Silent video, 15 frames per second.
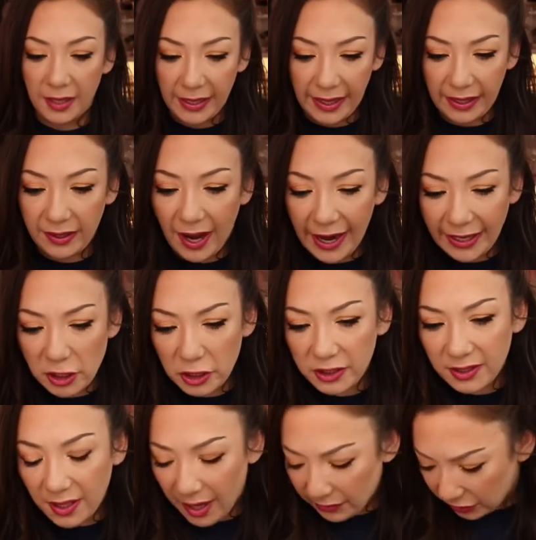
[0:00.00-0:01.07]
And I
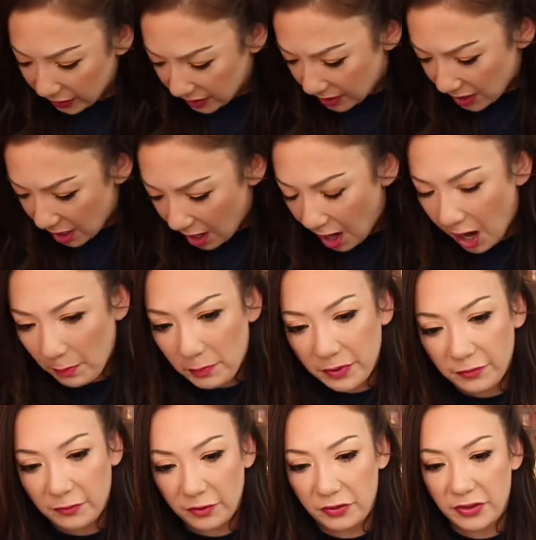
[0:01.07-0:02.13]
just got the top
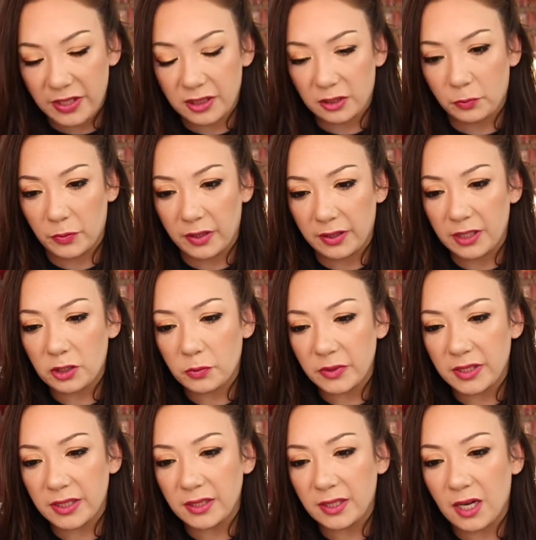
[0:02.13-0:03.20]
for this one. This
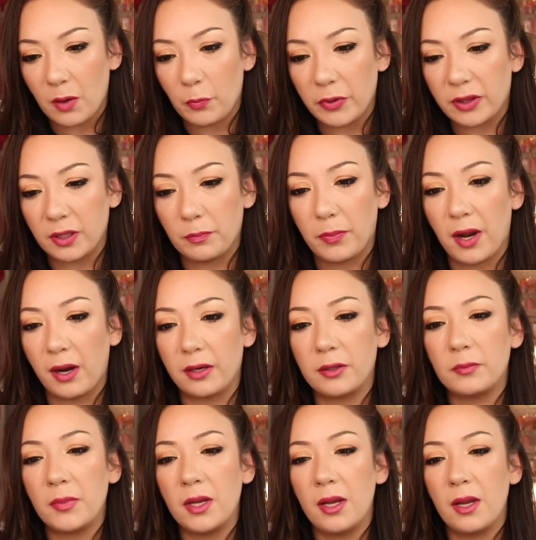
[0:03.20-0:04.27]
one didn't come with the
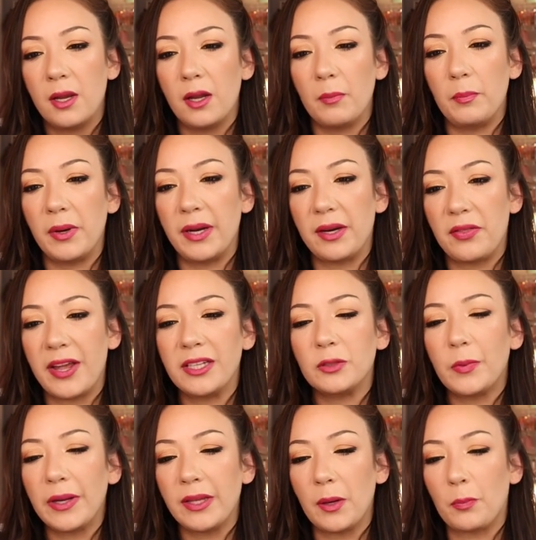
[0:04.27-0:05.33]
bottom, but
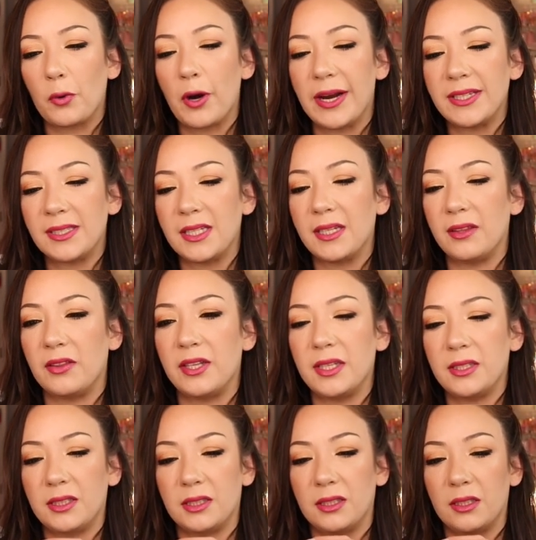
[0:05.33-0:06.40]
that's why they priced it
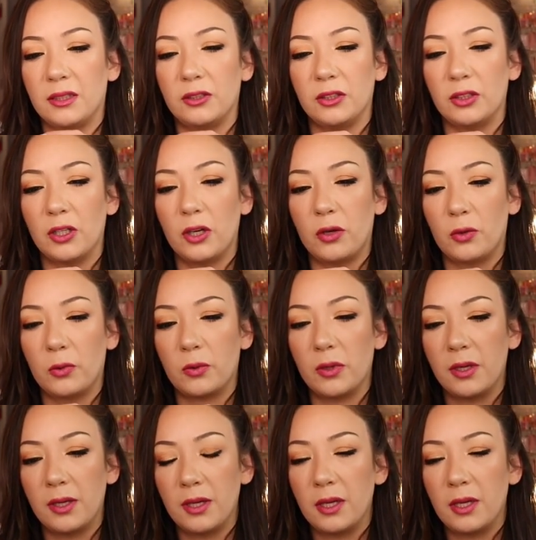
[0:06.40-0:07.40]
this low.